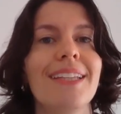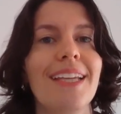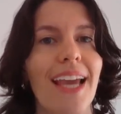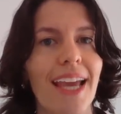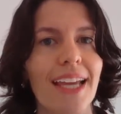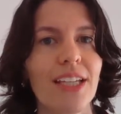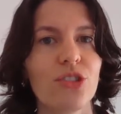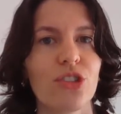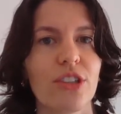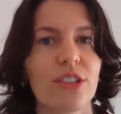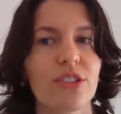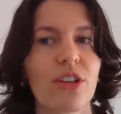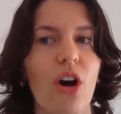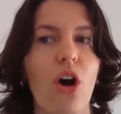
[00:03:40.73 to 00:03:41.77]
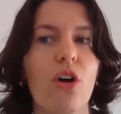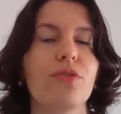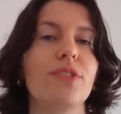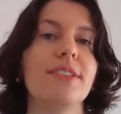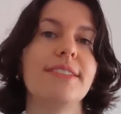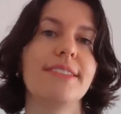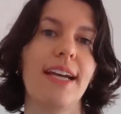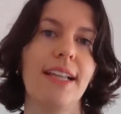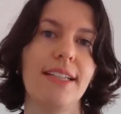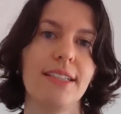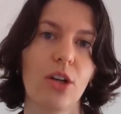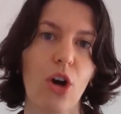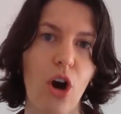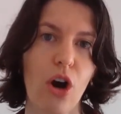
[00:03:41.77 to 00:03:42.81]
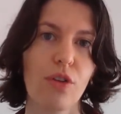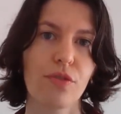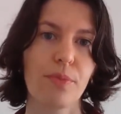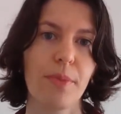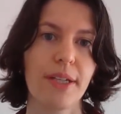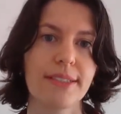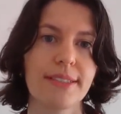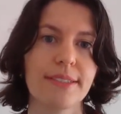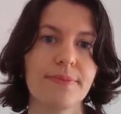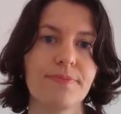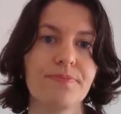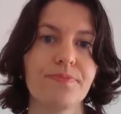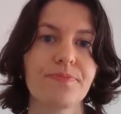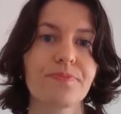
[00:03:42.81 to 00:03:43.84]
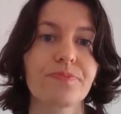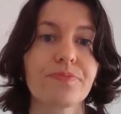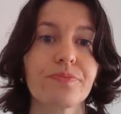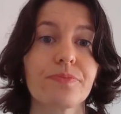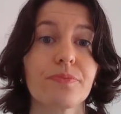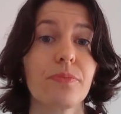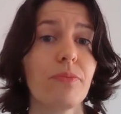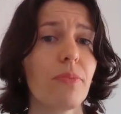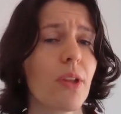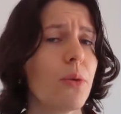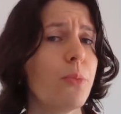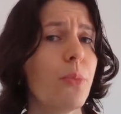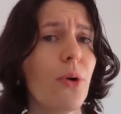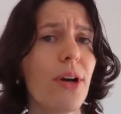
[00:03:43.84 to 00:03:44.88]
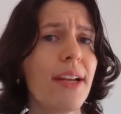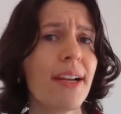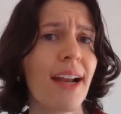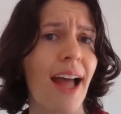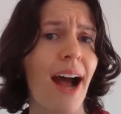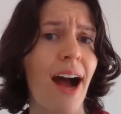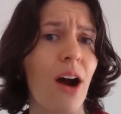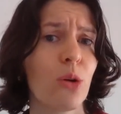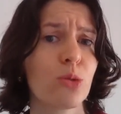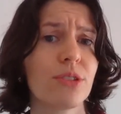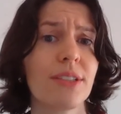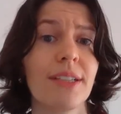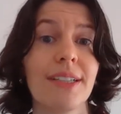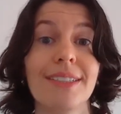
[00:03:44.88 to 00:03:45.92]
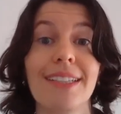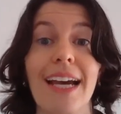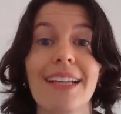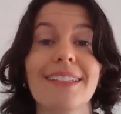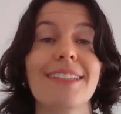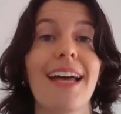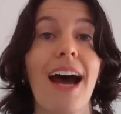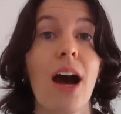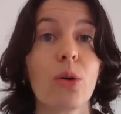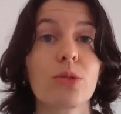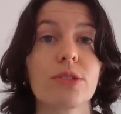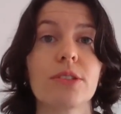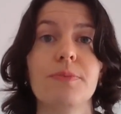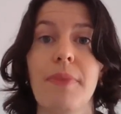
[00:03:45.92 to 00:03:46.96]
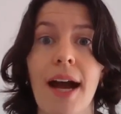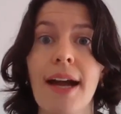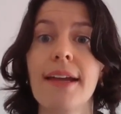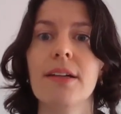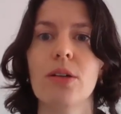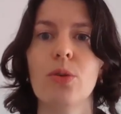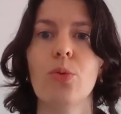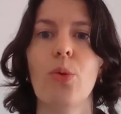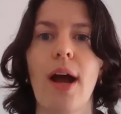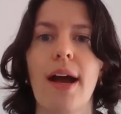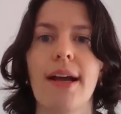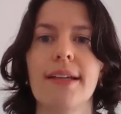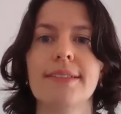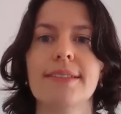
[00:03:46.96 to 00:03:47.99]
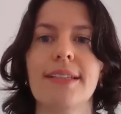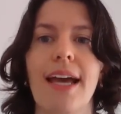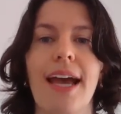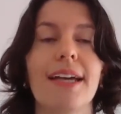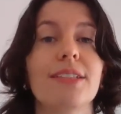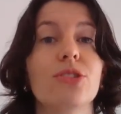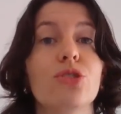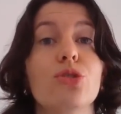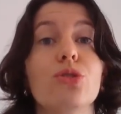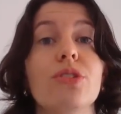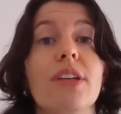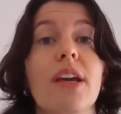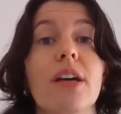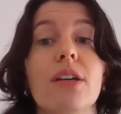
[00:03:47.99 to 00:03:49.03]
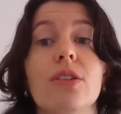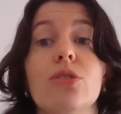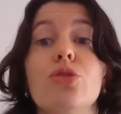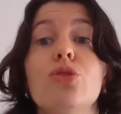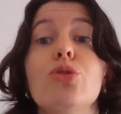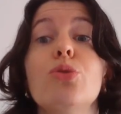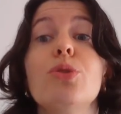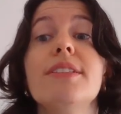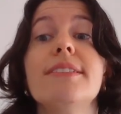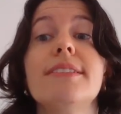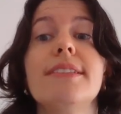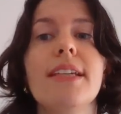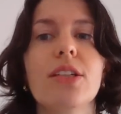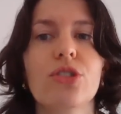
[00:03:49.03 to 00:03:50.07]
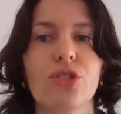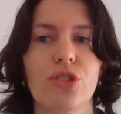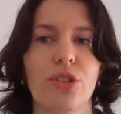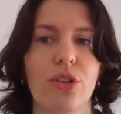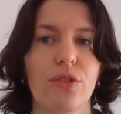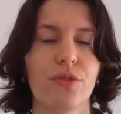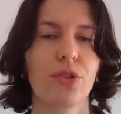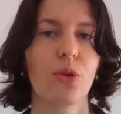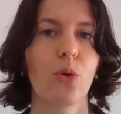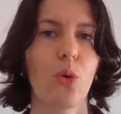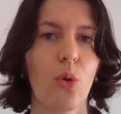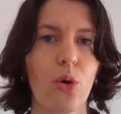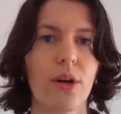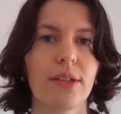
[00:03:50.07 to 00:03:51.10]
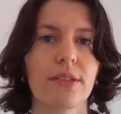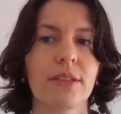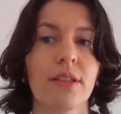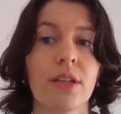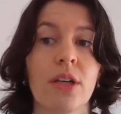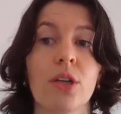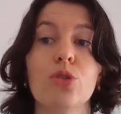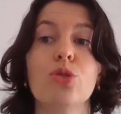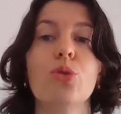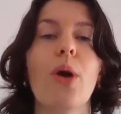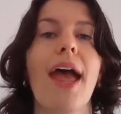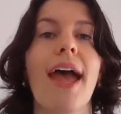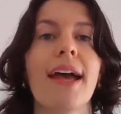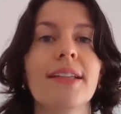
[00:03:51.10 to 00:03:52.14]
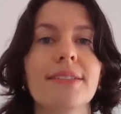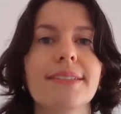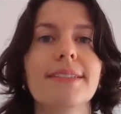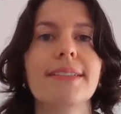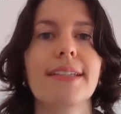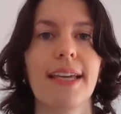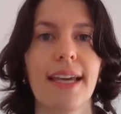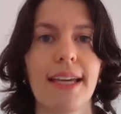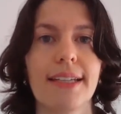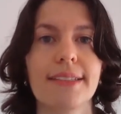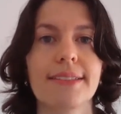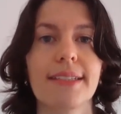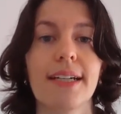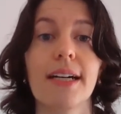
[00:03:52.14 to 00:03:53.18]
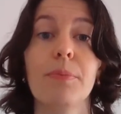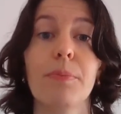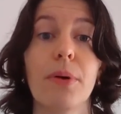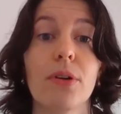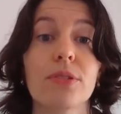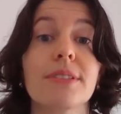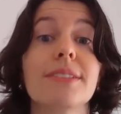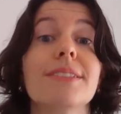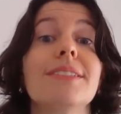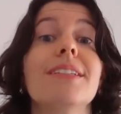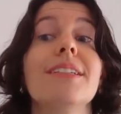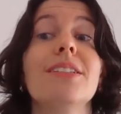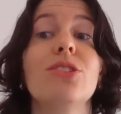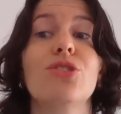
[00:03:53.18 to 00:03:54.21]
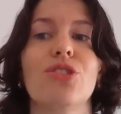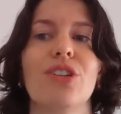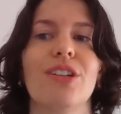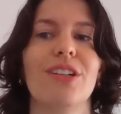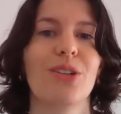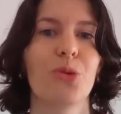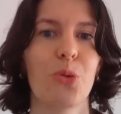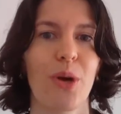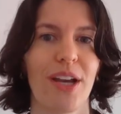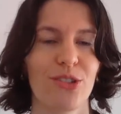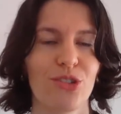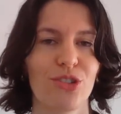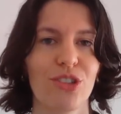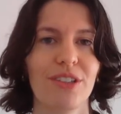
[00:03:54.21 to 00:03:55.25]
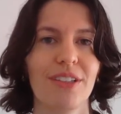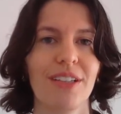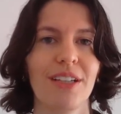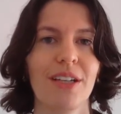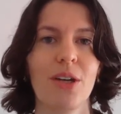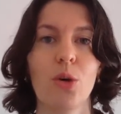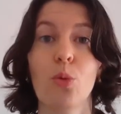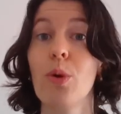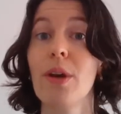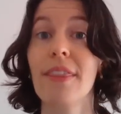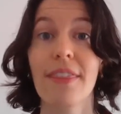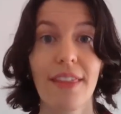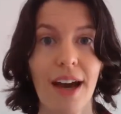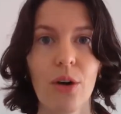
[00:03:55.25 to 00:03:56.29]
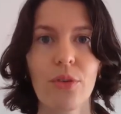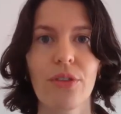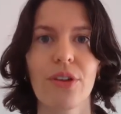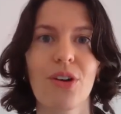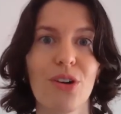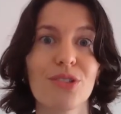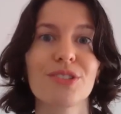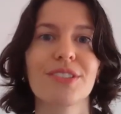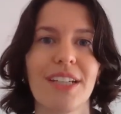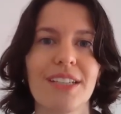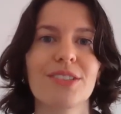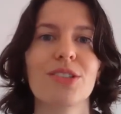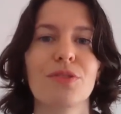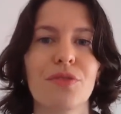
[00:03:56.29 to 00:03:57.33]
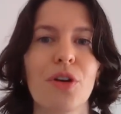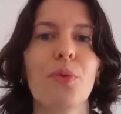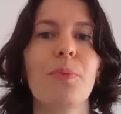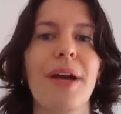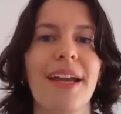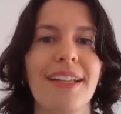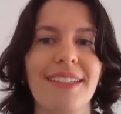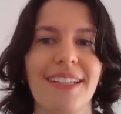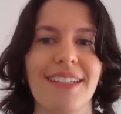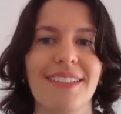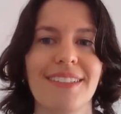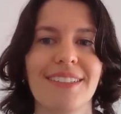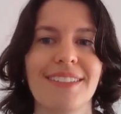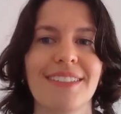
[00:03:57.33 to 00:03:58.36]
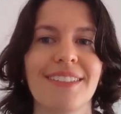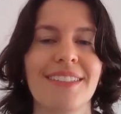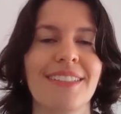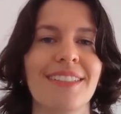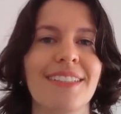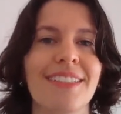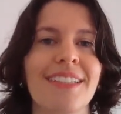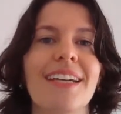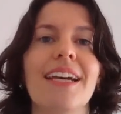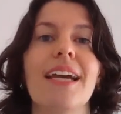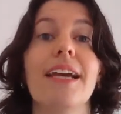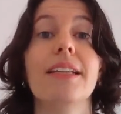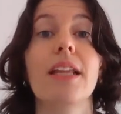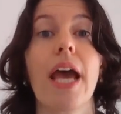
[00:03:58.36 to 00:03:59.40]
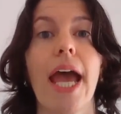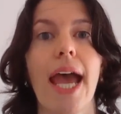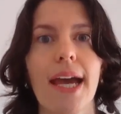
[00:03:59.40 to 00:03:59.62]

The agent of the Italian government pointed out that doubts might arise as to the jurisdiction of the court to adjudicate upon such a question without the consent of Albania, and